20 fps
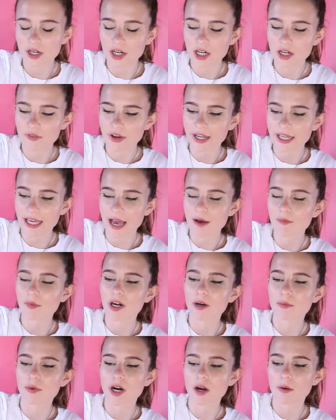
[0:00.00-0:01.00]
I don't know if I can
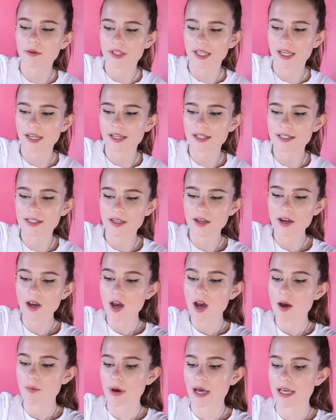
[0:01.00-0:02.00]
wear a bra with this,
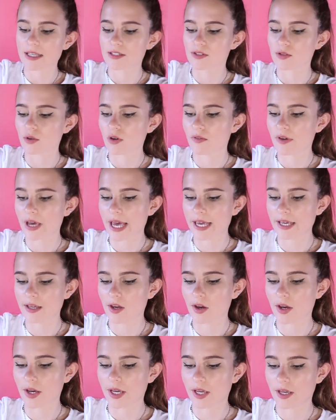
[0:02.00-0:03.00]
but I sort of hate
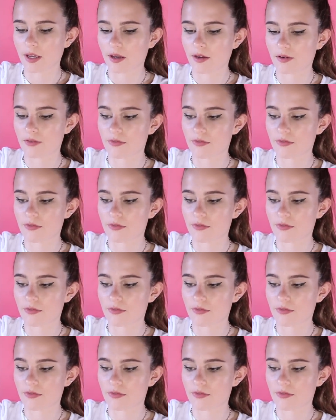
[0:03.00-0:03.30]
going